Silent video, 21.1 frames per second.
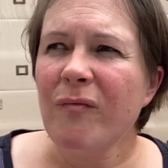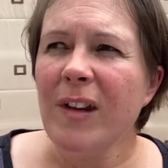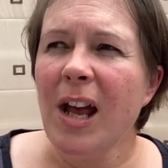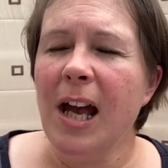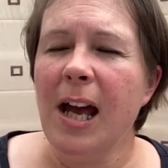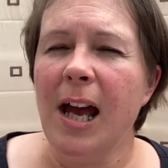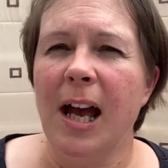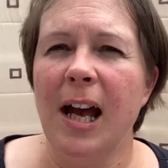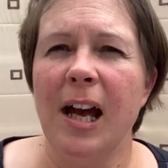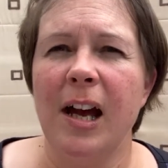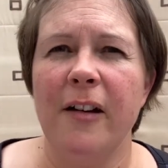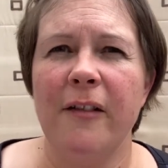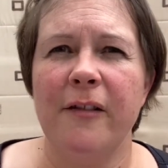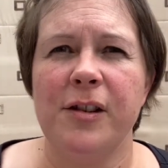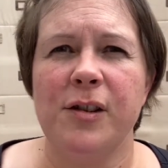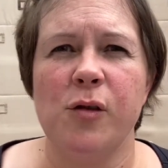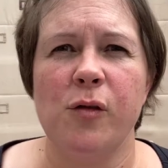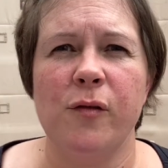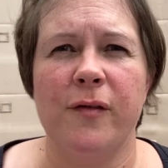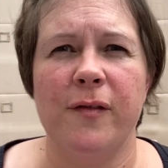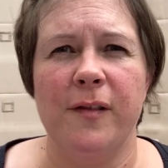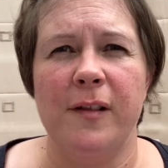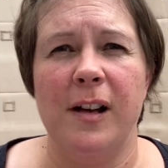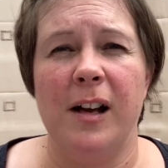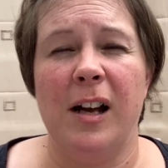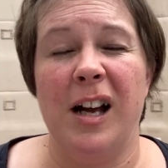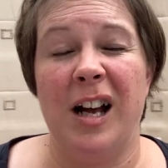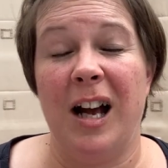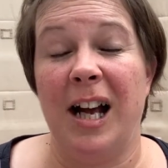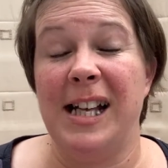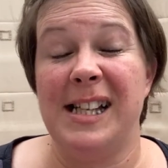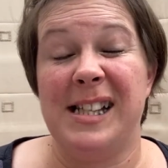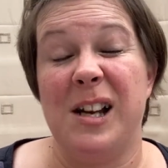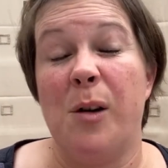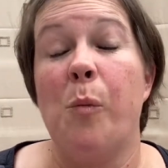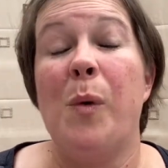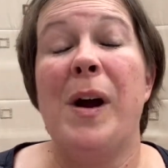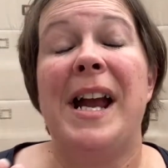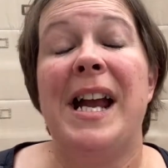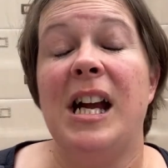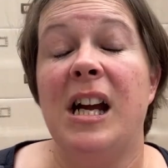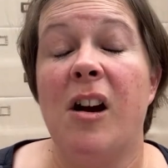it's a
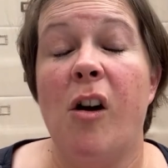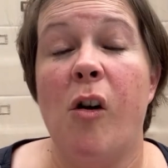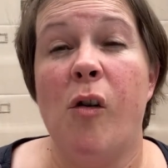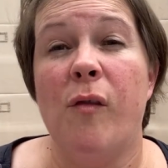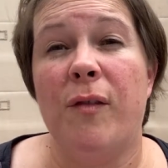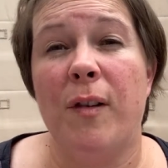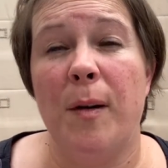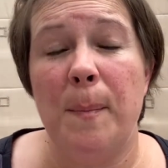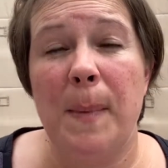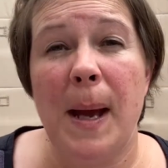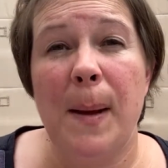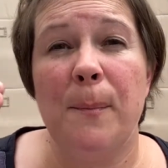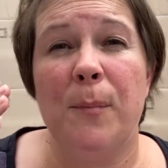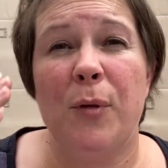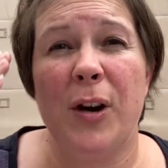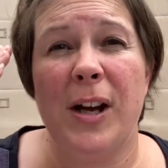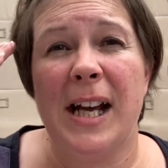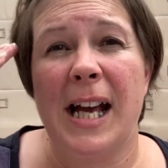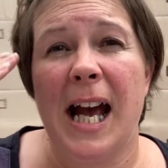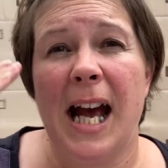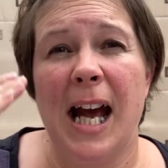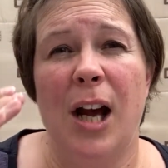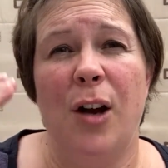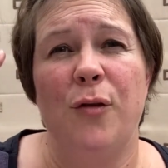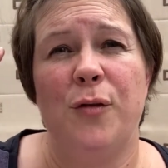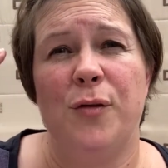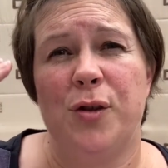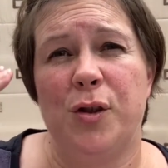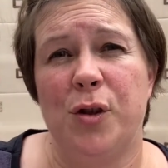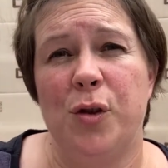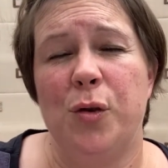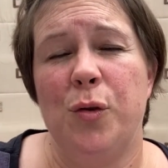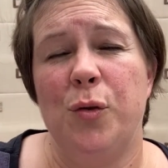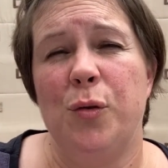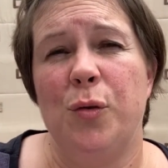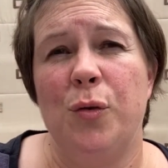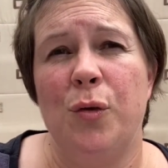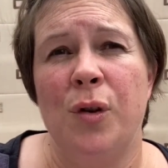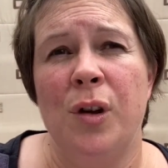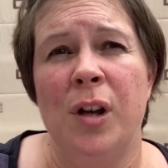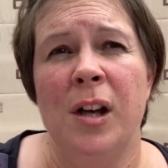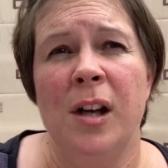way of remembering how
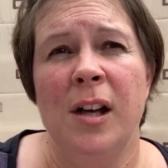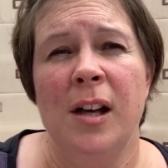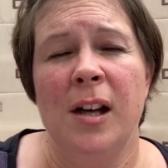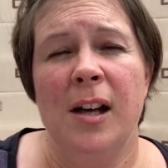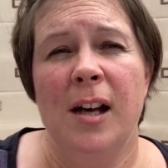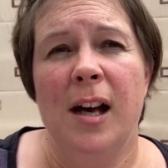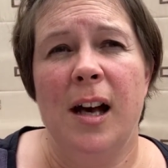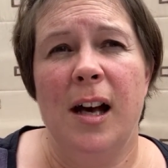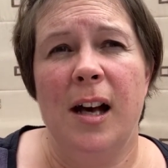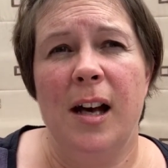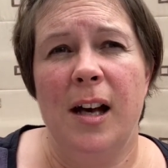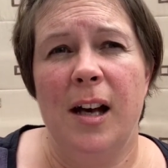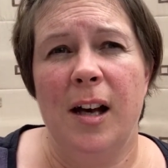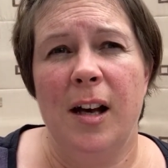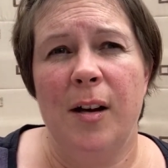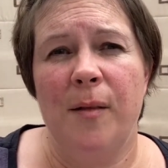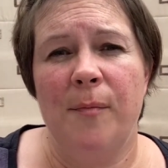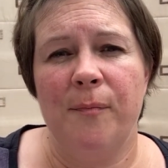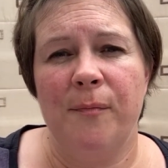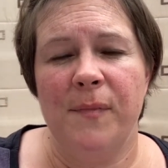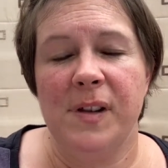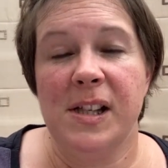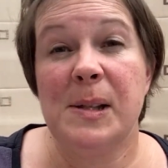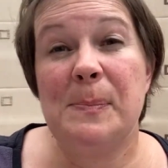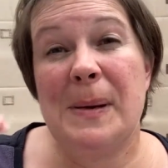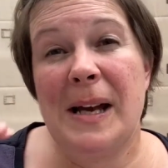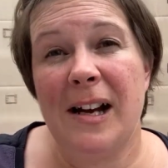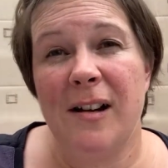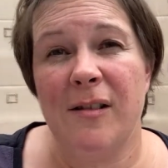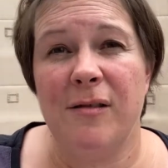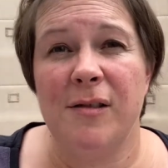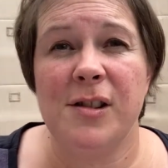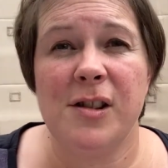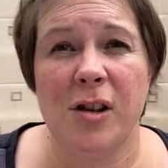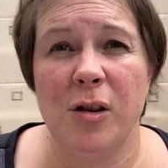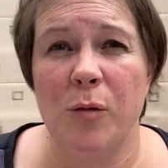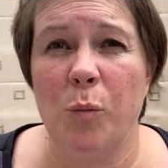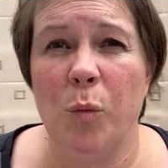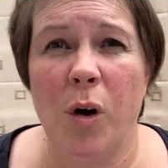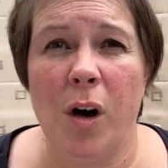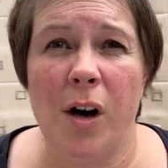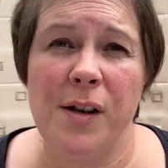to spell
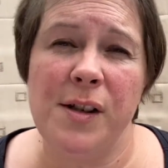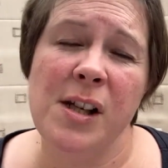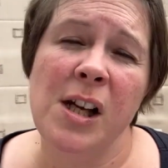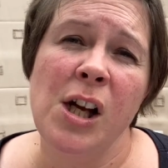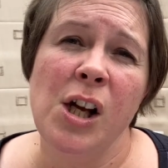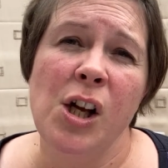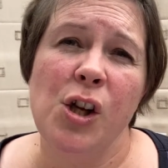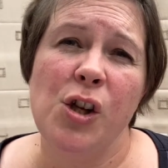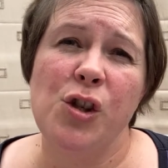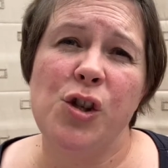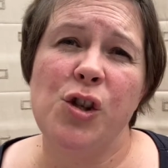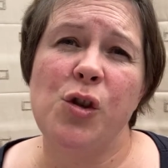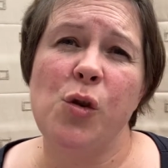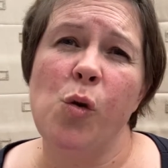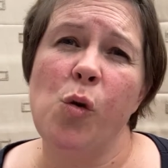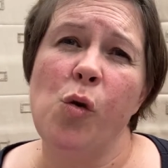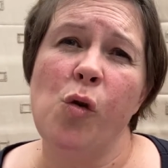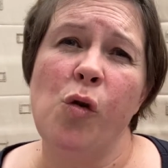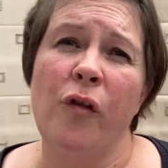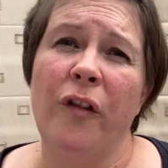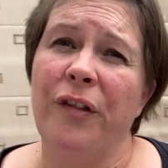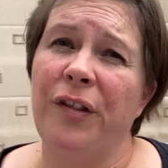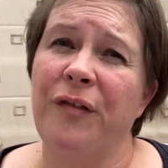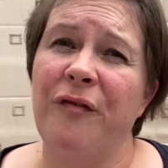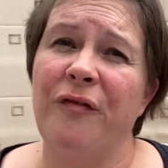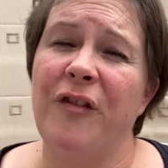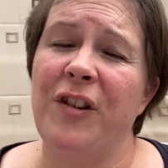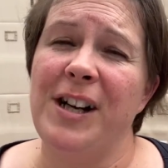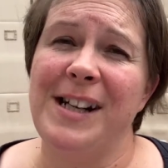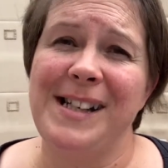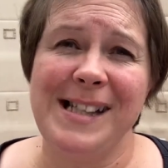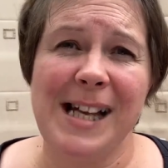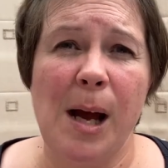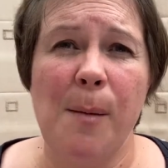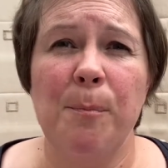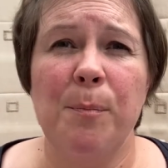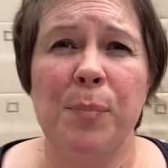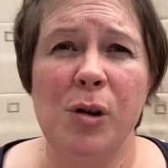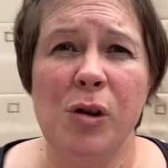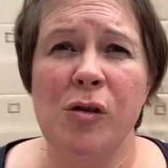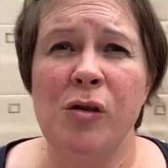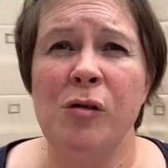certain words. So for
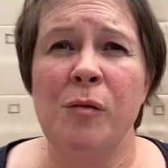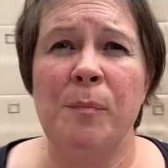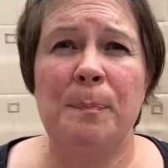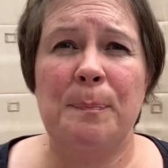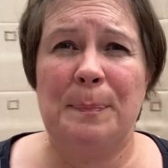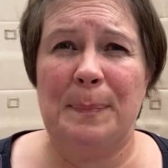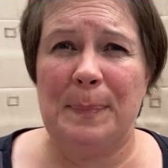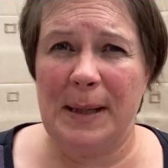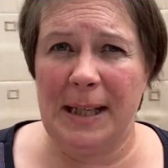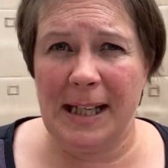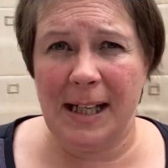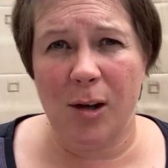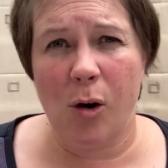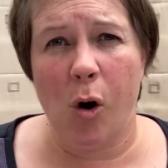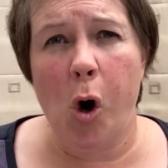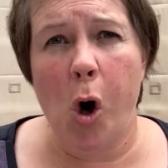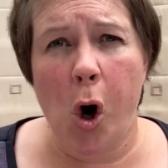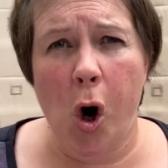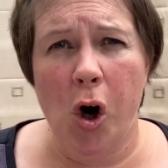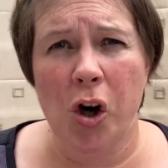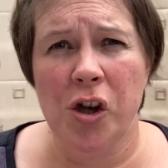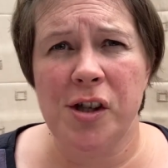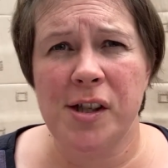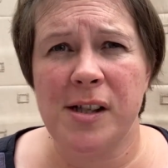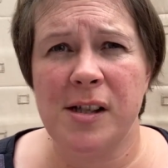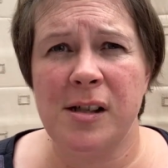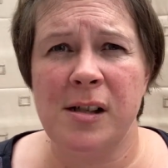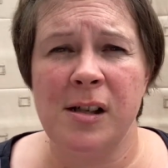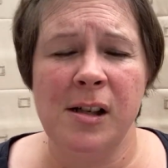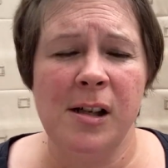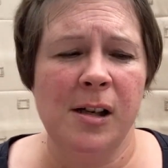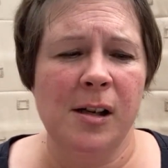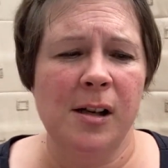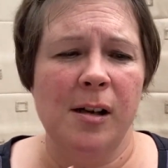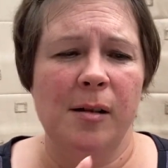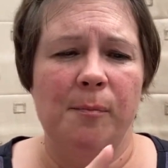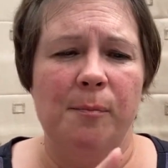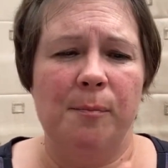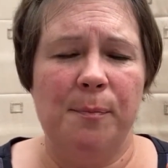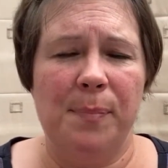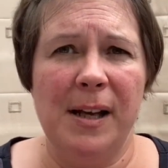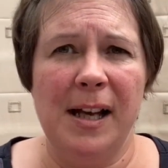example, because
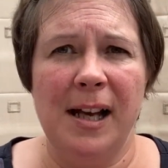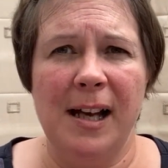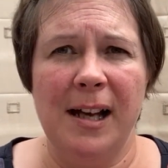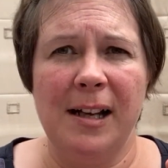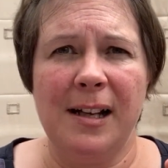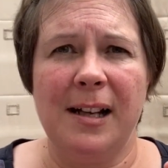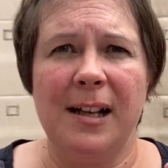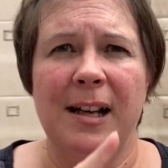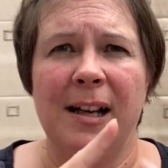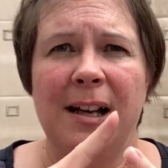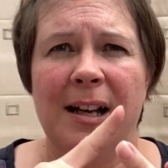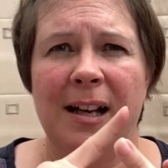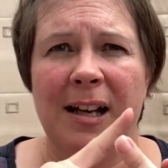big